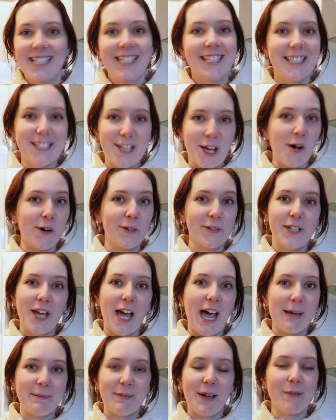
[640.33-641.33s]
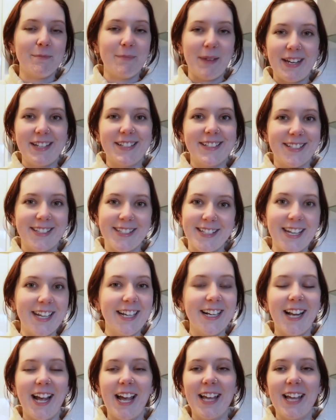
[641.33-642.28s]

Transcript: this whole time I've been sick.